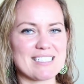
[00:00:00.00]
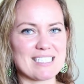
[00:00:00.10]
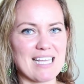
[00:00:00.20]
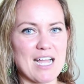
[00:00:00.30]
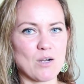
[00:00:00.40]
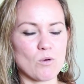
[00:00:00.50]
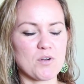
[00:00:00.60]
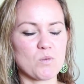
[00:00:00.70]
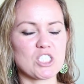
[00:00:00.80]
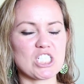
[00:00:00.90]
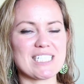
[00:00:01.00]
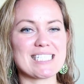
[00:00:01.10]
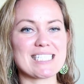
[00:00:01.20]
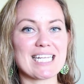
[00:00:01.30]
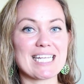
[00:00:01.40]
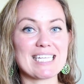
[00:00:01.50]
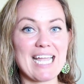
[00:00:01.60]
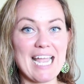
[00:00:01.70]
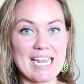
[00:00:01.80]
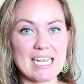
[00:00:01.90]
slang word, which is
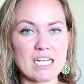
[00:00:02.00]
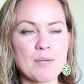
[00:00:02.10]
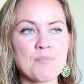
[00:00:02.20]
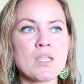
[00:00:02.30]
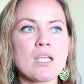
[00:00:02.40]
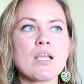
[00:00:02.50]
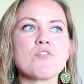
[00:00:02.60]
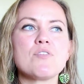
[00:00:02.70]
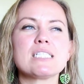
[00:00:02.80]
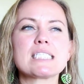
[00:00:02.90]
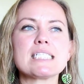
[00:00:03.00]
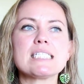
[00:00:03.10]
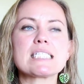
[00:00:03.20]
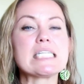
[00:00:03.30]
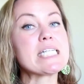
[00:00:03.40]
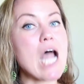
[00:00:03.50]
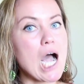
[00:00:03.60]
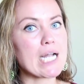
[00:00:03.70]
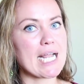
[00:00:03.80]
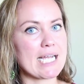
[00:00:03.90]
cake. This is
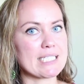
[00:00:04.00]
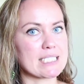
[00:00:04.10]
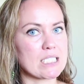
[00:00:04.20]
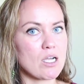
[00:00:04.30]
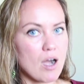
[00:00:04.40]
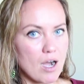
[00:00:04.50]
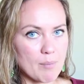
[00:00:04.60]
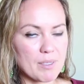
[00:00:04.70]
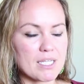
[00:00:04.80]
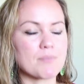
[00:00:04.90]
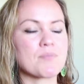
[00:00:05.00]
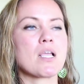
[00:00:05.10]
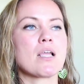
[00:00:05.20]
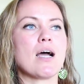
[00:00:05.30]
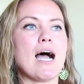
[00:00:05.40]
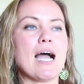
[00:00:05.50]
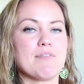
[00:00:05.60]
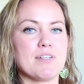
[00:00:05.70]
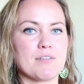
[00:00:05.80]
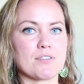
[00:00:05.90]
not as common. I've
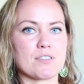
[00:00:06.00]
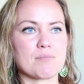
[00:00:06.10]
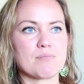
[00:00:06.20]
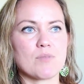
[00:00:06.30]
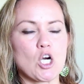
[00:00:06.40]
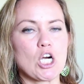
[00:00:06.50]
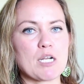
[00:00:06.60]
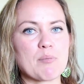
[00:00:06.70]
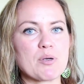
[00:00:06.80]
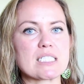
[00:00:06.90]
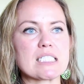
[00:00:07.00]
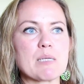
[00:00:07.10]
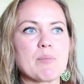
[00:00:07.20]
never heard it personally,